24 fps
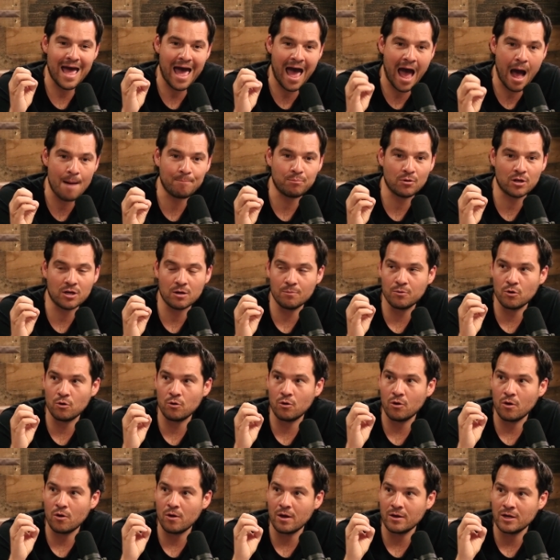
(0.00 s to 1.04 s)

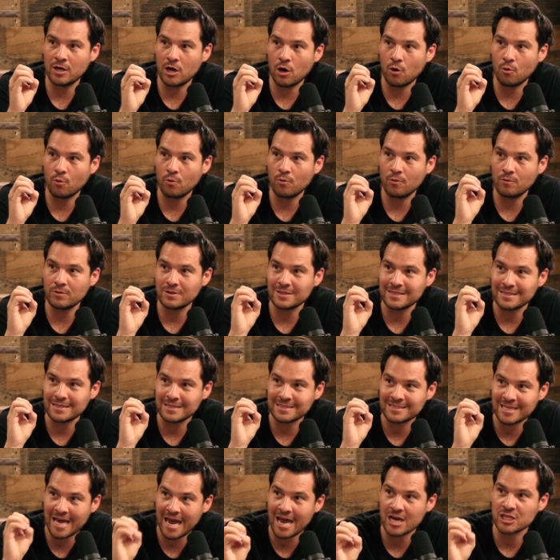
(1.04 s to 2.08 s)
applicable, you know,
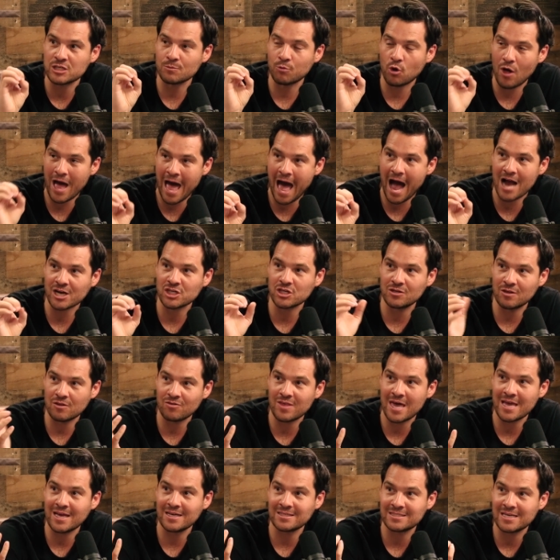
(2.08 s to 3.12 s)
tangible action
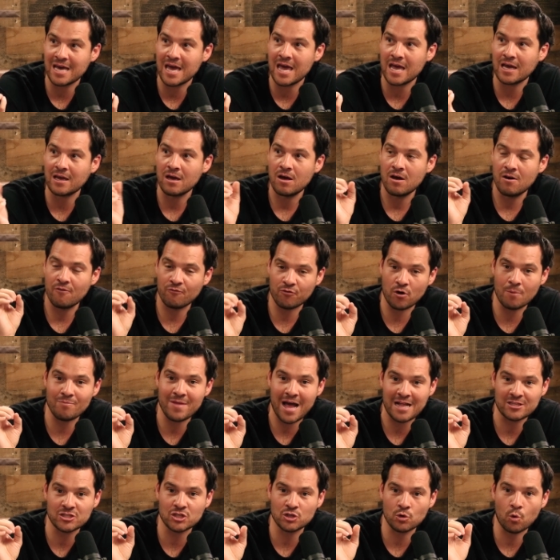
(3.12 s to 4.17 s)
that they can take from
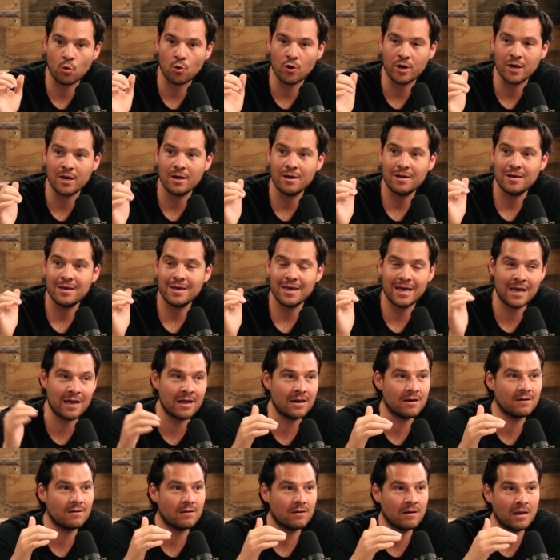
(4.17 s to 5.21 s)
that story
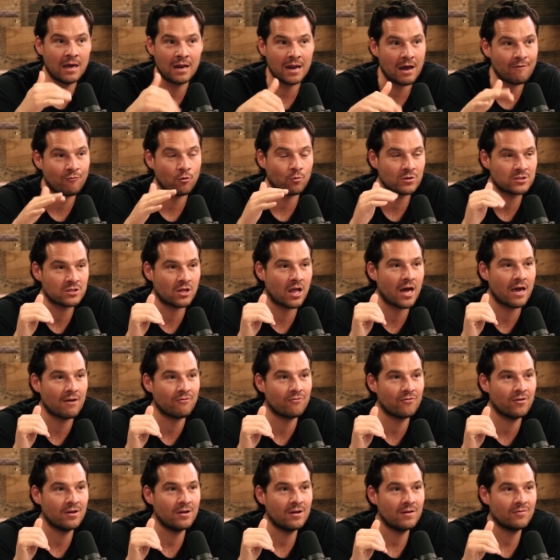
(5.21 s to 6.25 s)
in in everyone's
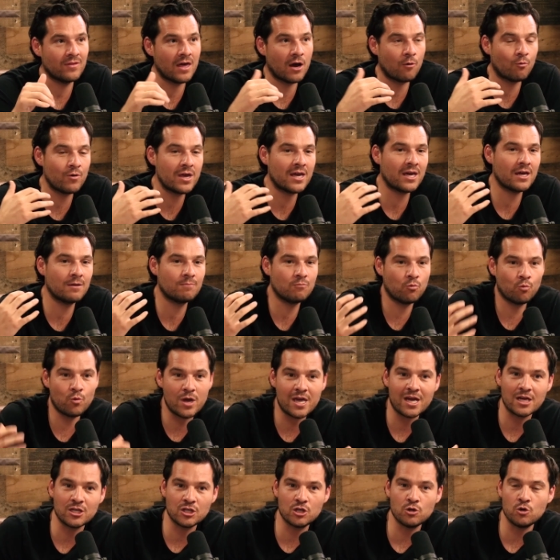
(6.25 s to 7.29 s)
life, that we can
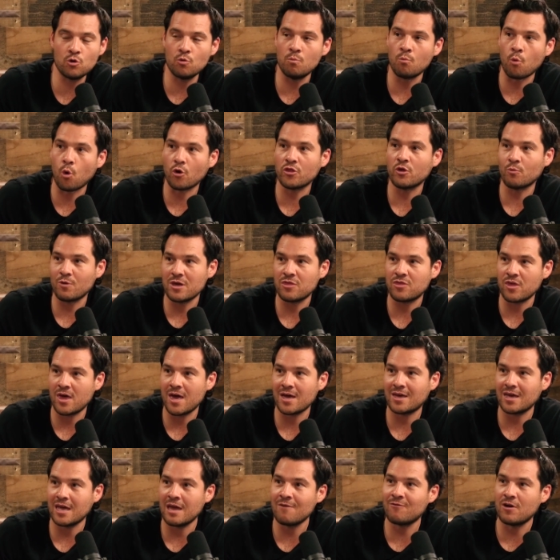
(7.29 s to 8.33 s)
we can do more than we
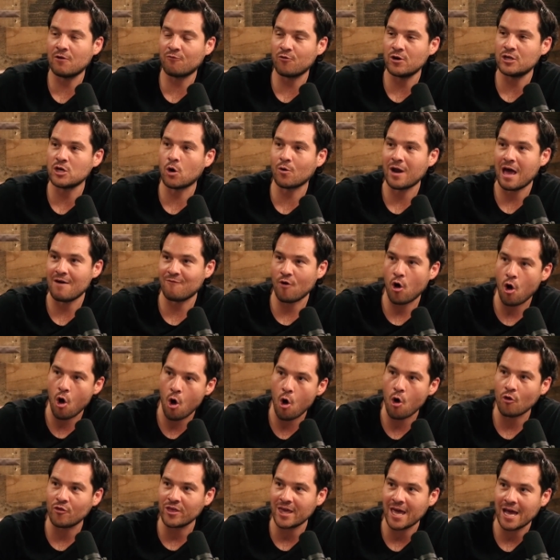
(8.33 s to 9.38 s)
think, even if we don't have
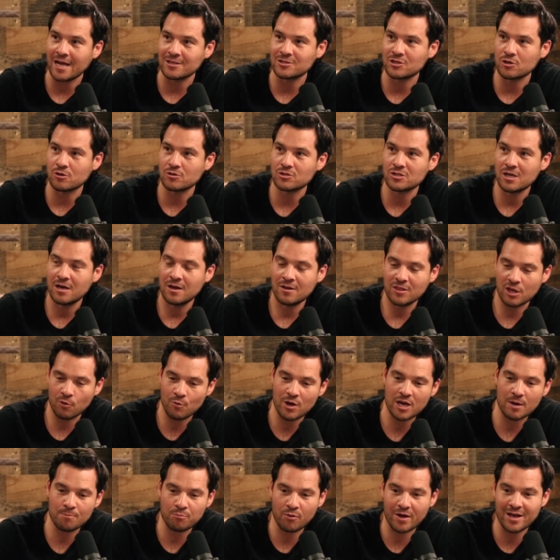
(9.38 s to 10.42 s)
all the answers, that
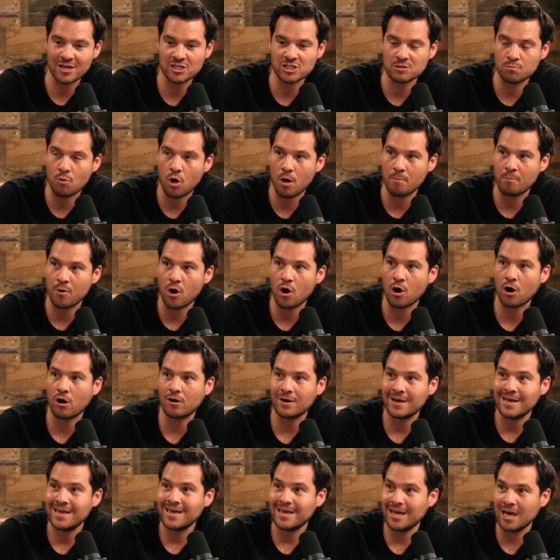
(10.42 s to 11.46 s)
we could play a small
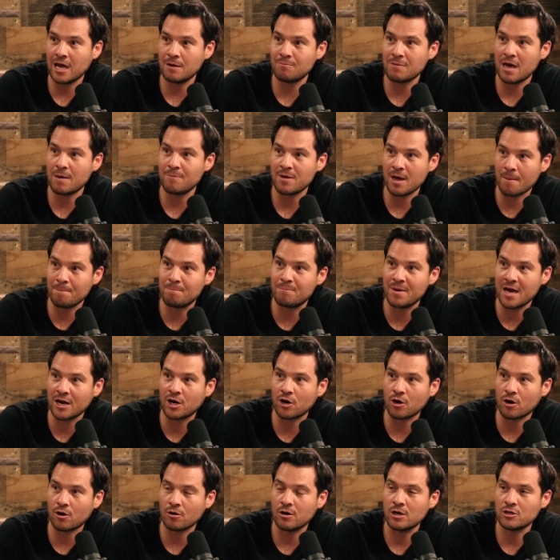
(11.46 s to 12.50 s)
part in maybe a
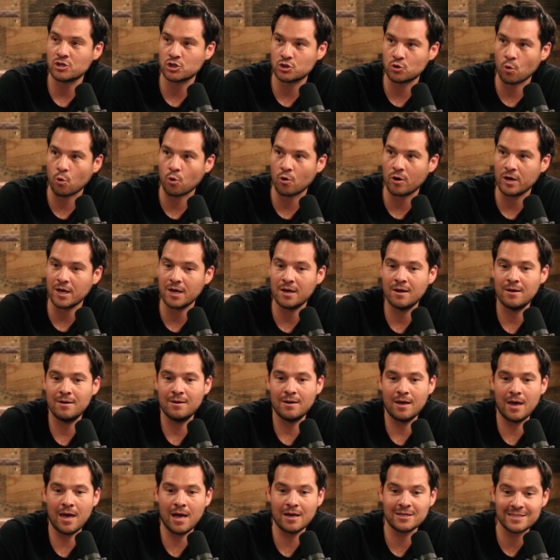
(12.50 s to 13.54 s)
bigger story
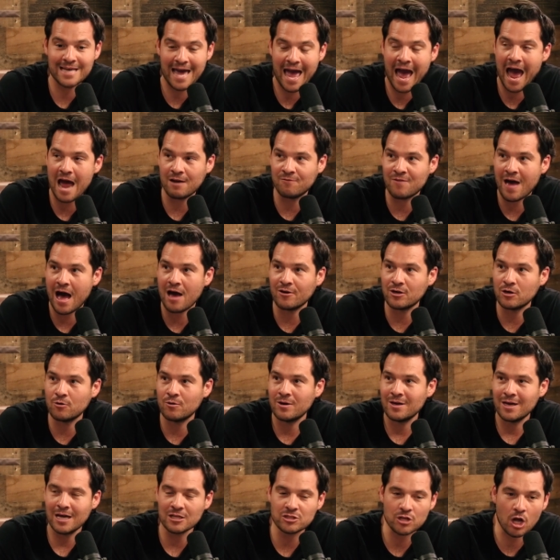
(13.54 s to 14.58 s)
uh, to add value.
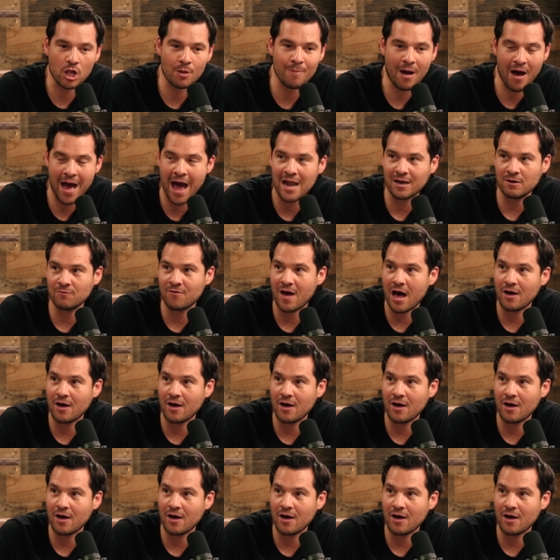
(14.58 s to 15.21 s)
It's all about adding